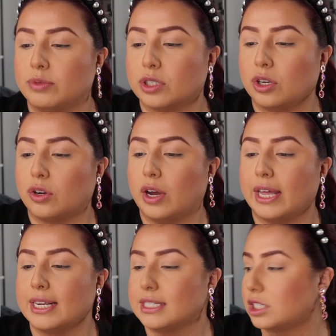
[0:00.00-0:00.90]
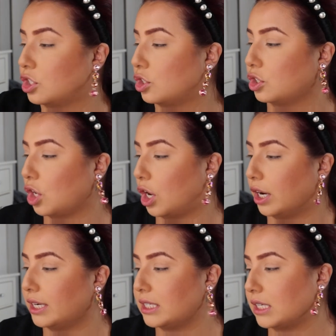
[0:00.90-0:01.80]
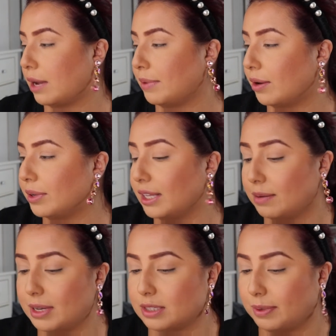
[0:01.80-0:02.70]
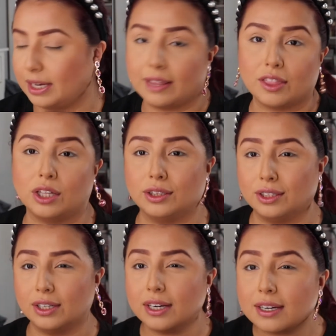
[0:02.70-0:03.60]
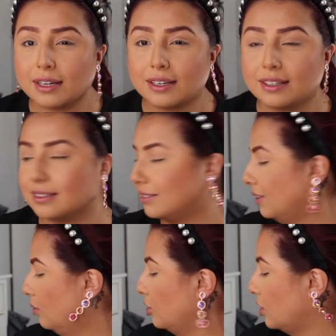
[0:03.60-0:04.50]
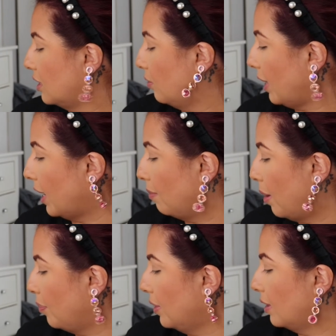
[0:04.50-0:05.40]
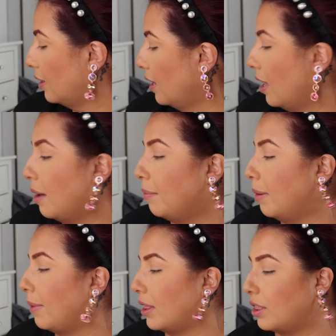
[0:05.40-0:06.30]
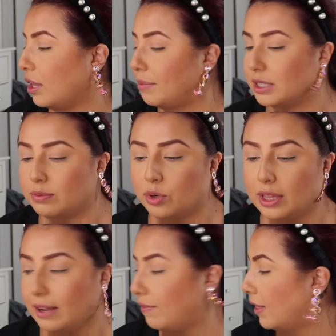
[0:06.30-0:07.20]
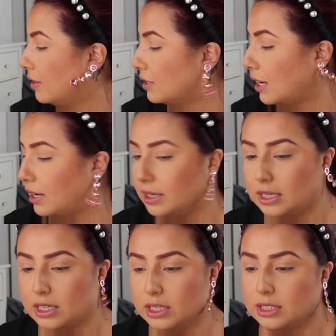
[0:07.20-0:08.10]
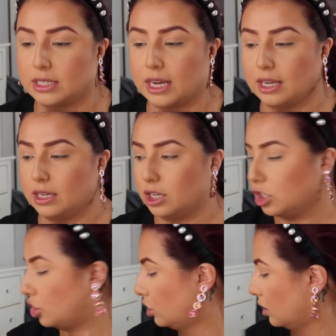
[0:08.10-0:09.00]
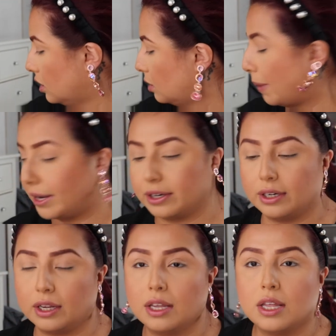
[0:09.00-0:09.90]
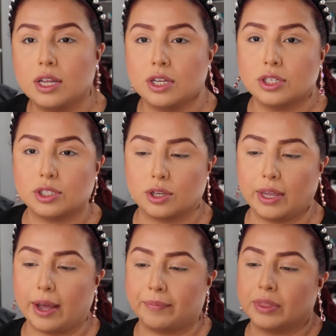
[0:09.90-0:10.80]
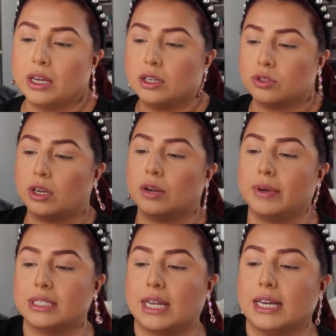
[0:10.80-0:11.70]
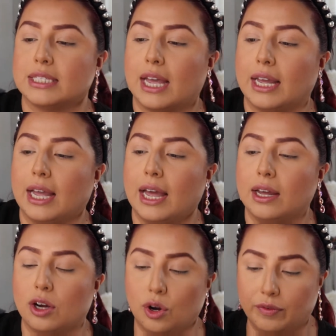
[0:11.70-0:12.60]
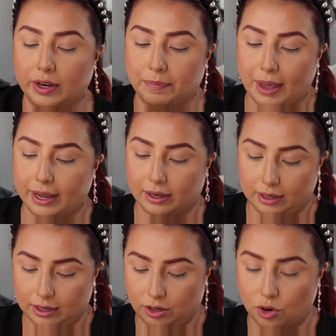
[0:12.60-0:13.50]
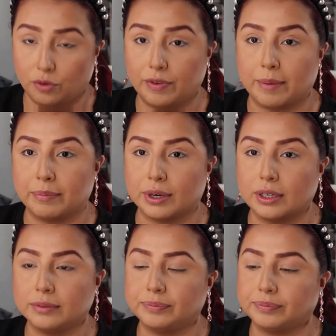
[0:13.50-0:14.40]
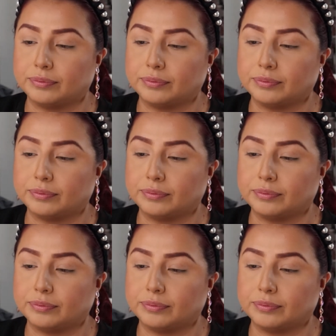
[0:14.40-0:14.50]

I'm just gonna go ahead and start. I'm not really gonna be explaining the look. We'll just see what I come up with. But my theme is more like Valentine's Day-ish inspired. So yeah, so anyways guys, I got COVID back in November.